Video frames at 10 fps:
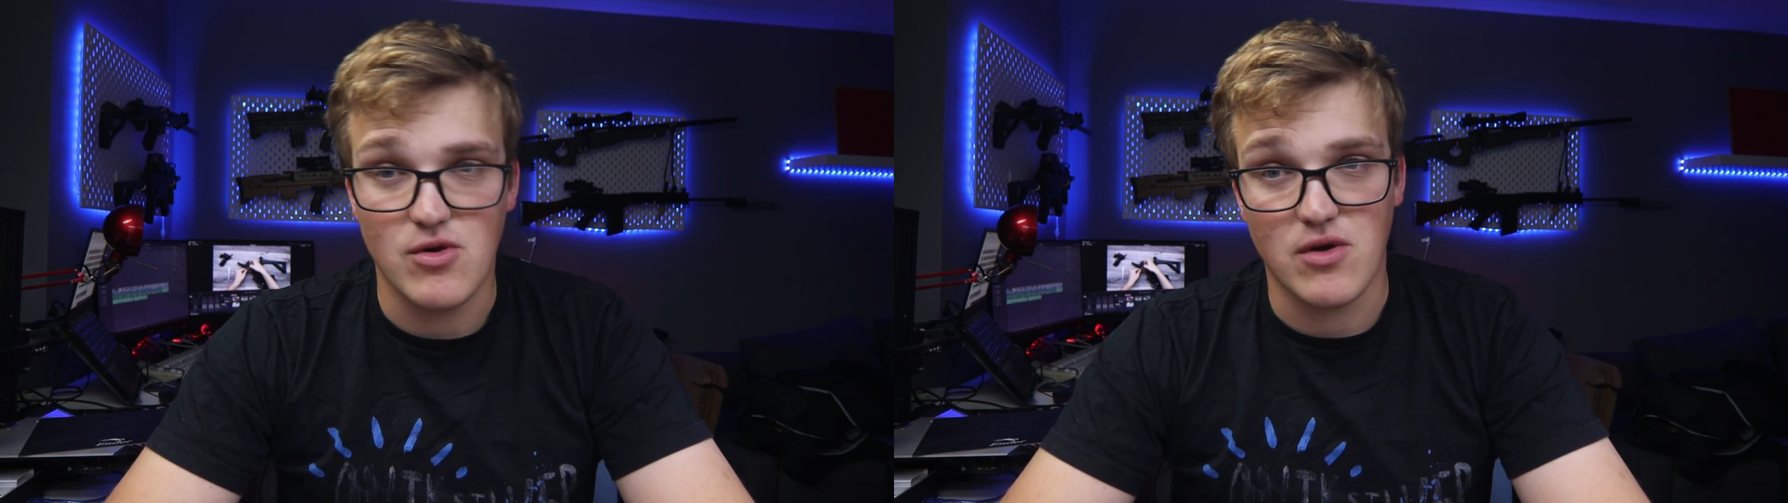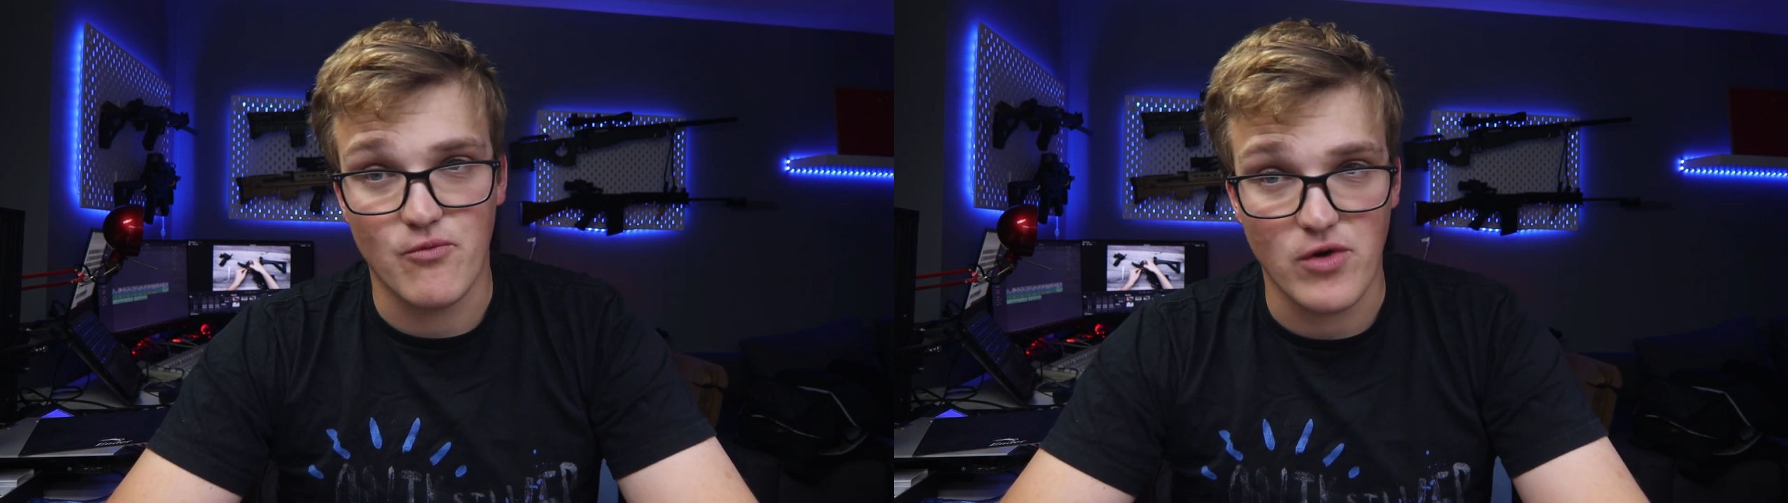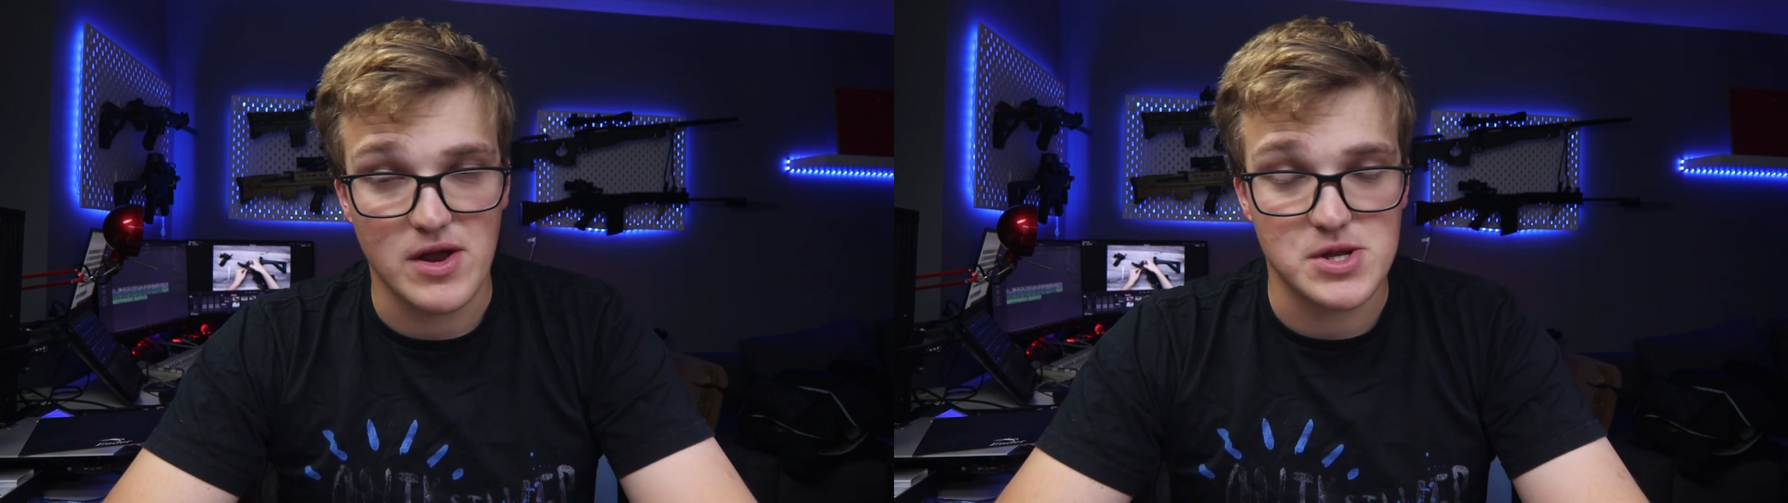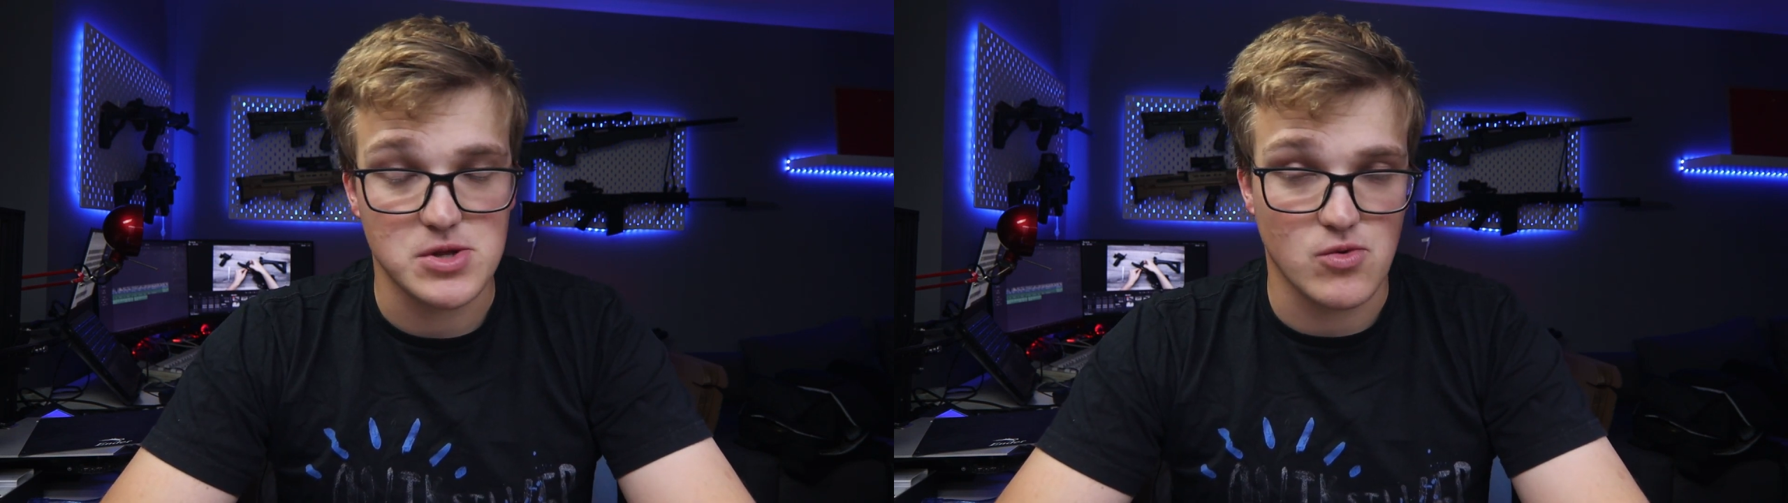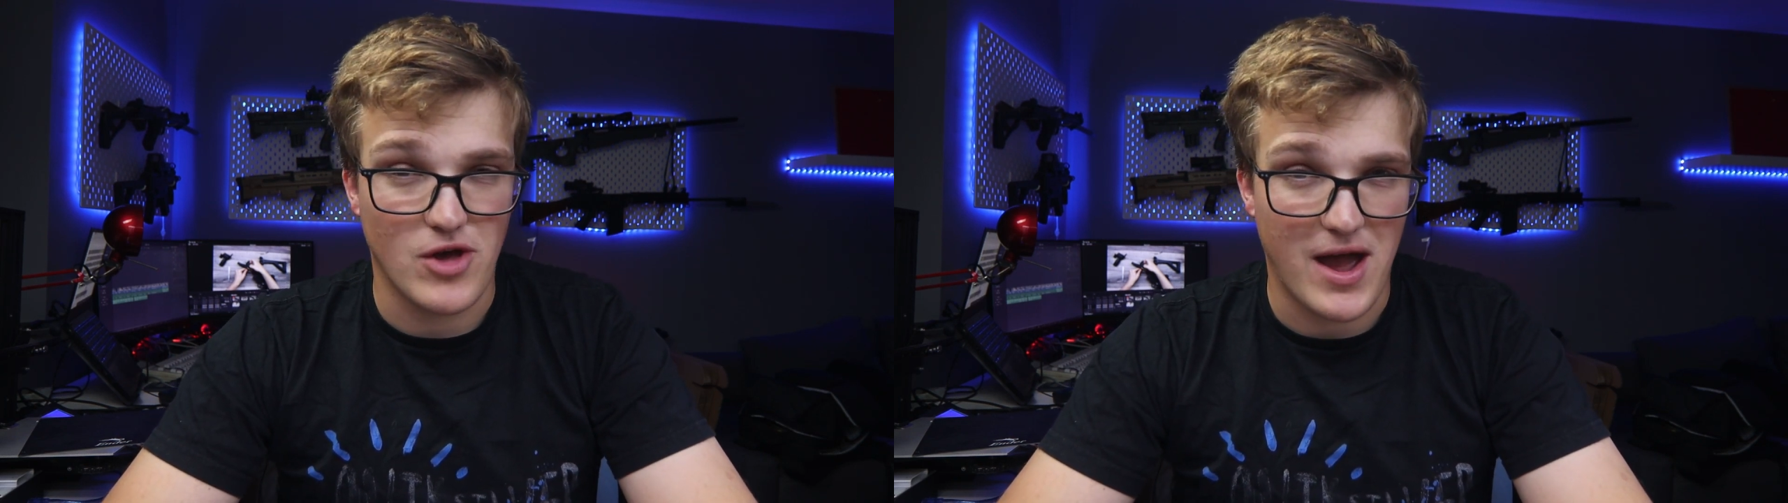you can
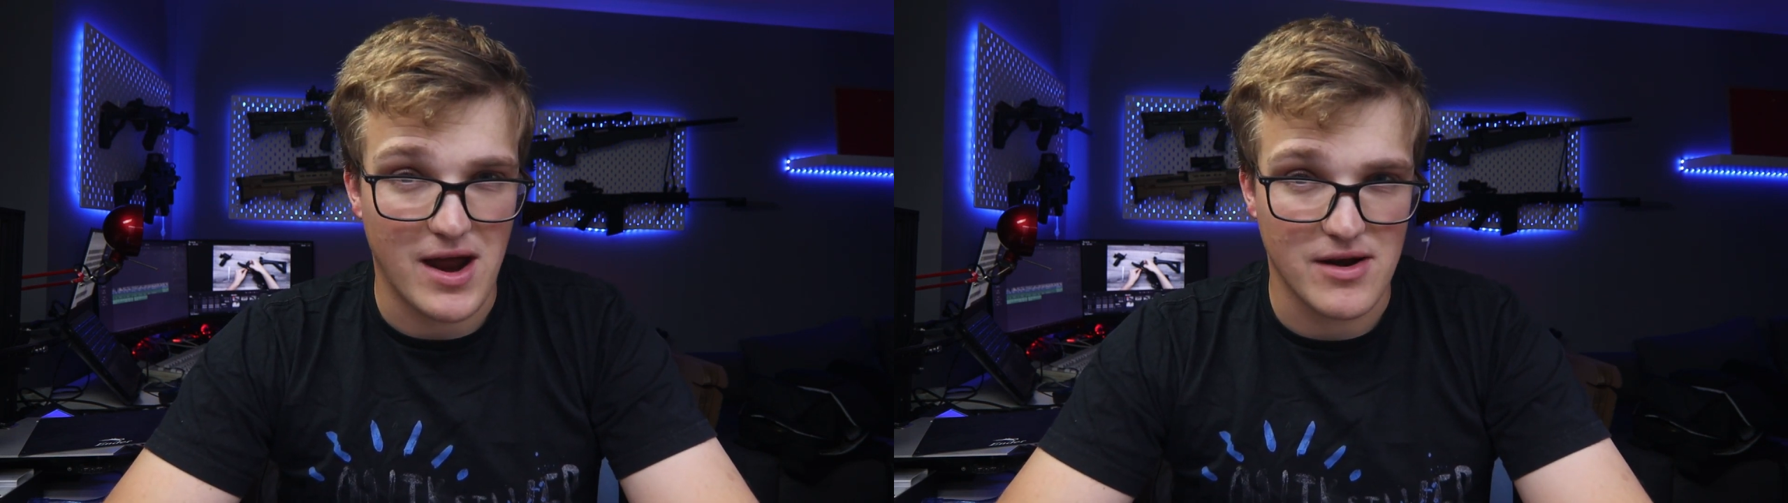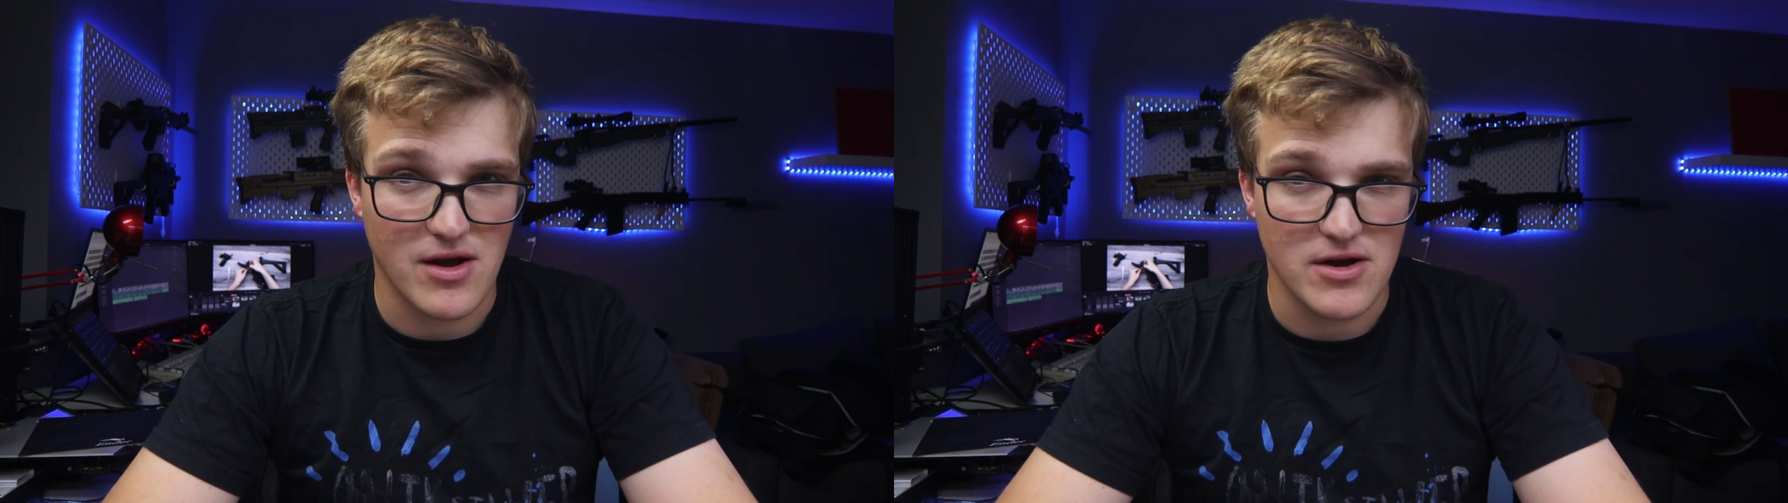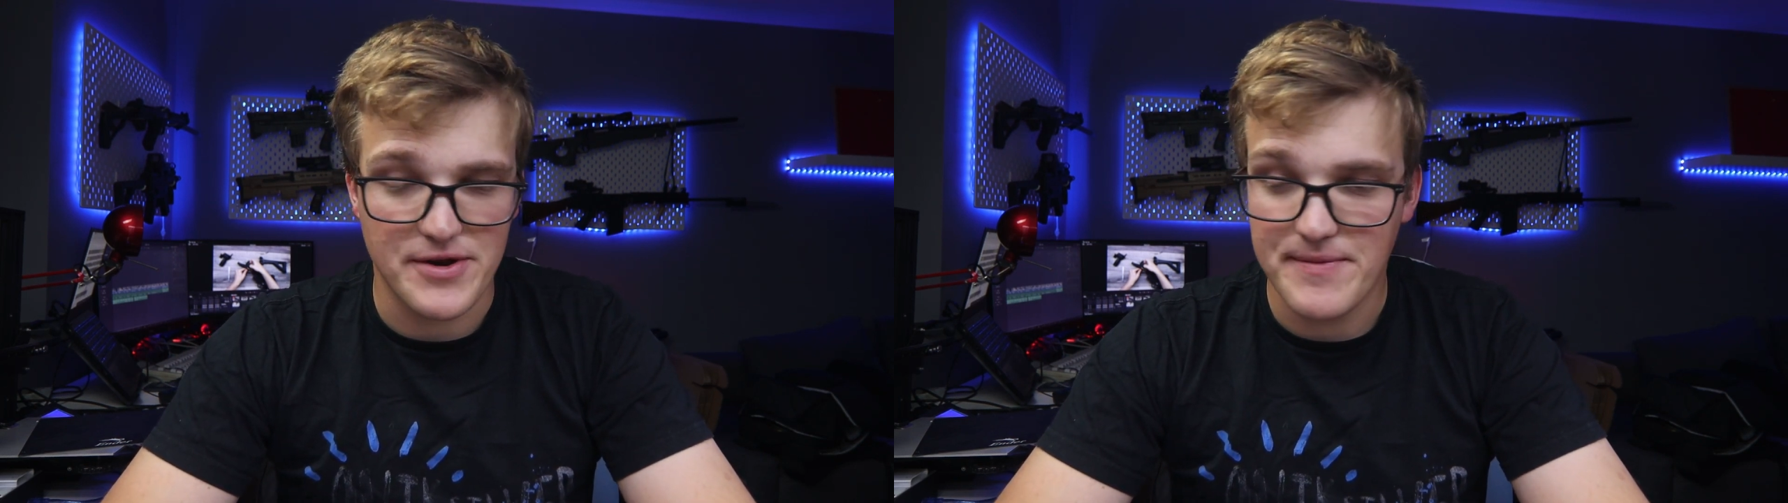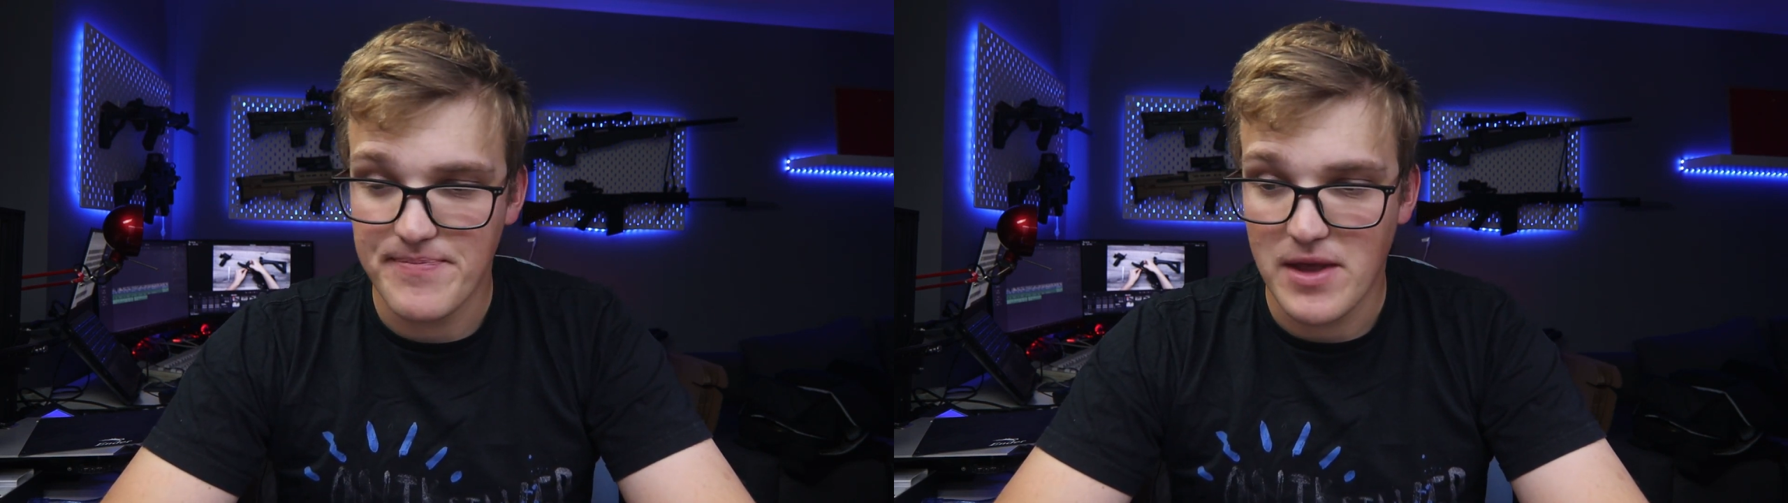reinstall the handguard.